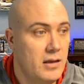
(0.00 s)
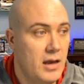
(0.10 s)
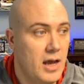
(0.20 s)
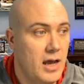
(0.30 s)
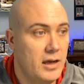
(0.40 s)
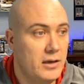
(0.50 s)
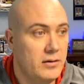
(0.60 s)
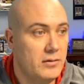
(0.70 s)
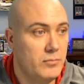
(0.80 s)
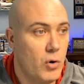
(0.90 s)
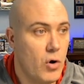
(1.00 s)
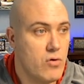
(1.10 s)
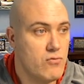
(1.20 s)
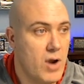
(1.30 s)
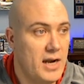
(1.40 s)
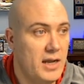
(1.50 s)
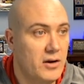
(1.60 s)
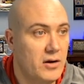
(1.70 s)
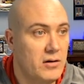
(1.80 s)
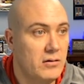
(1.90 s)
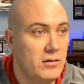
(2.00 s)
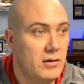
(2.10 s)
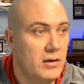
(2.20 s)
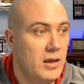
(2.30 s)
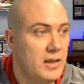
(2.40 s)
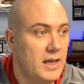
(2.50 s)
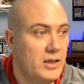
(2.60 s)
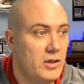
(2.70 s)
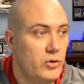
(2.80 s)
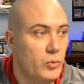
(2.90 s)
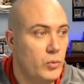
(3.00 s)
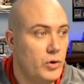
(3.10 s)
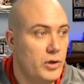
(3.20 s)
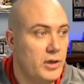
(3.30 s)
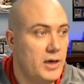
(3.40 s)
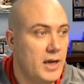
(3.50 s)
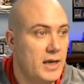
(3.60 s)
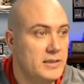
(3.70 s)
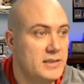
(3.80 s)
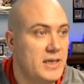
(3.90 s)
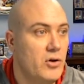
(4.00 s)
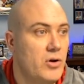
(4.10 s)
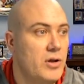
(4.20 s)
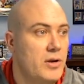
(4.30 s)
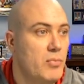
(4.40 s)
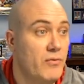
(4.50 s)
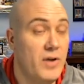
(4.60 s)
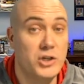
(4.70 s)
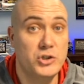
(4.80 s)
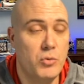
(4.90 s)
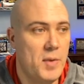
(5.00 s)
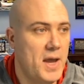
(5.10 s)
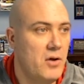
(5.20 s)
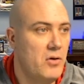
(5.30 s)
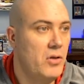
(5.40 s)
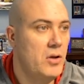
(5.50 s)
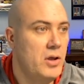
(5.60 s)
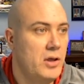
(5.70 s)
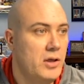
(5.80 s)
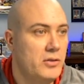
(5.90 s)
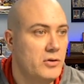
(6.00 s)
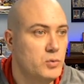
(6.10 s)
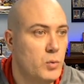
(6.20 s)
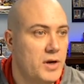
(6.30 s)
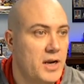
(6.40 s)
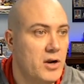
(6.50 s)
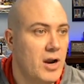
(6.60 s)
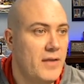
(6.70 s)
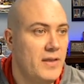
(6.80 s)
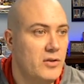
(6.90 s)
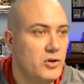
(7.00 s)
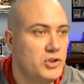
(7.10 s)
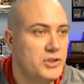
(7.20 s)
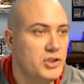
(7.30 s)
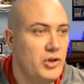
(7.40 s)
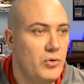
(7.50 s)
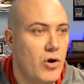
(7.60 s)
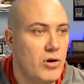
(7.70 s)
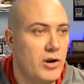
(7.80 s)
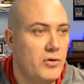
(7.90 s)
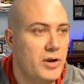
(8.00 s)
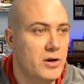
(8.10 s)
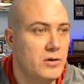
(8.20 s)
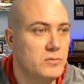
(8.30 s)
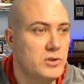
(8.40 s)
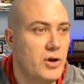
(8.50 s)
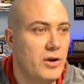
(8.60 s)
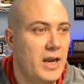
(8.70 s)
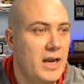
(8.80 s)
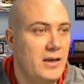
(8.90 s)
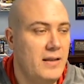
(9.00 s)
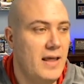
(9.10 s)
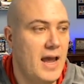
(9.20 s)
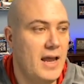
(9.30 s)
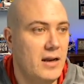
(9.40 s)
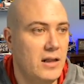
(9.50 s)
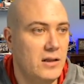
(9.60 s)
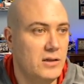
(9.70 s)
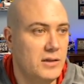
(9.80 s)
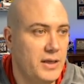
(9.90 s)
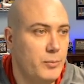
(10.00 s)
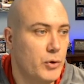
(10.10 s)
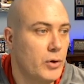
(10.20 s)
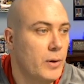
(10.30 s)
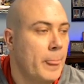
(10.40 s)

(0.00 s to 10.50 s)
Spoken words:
bar right here, like you would see on professional mail. There's one here, and then there's this QR code here. So I'll get into that a little deeper.